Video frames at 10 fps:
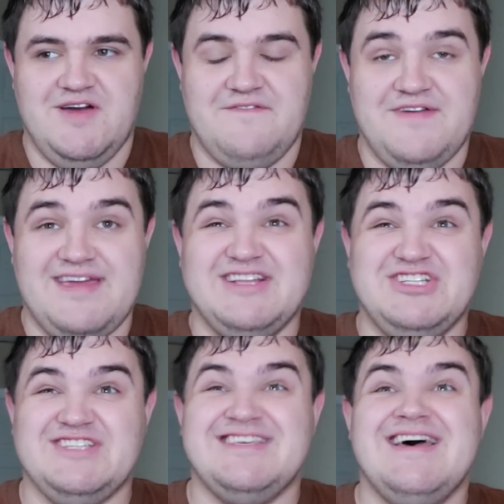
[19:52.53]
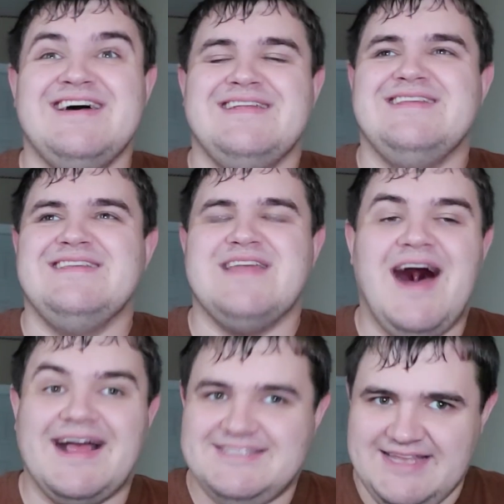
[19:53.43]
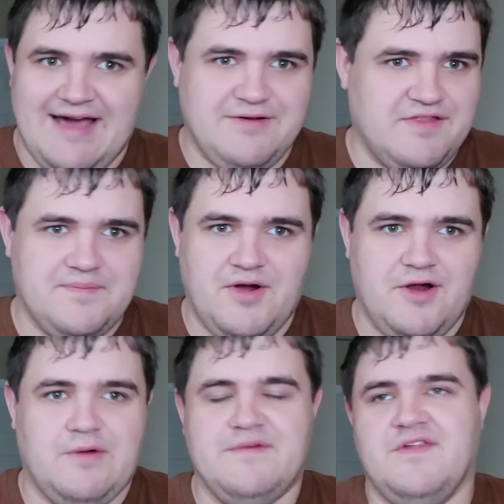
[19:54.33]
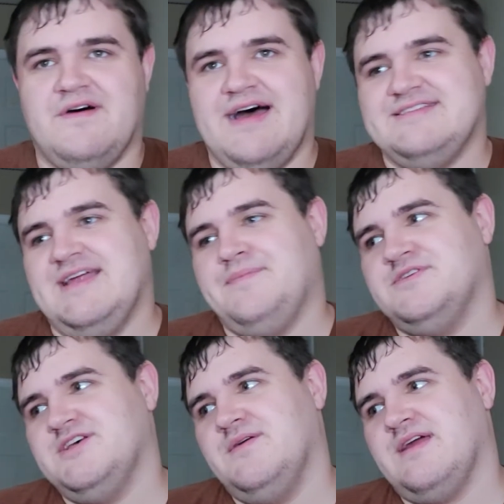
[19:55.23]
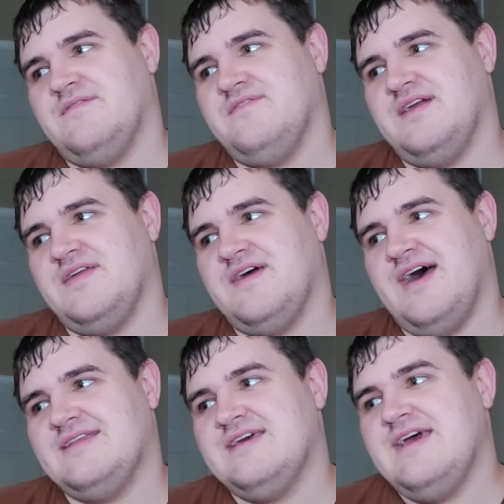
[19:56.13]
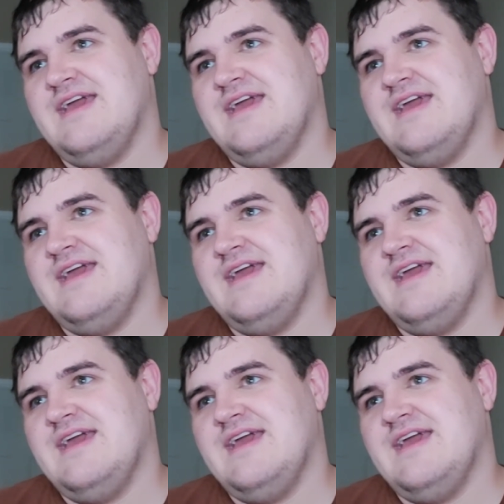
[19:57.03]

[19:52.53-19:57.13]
I think it just knocks it out of the park with the last episode, and I think that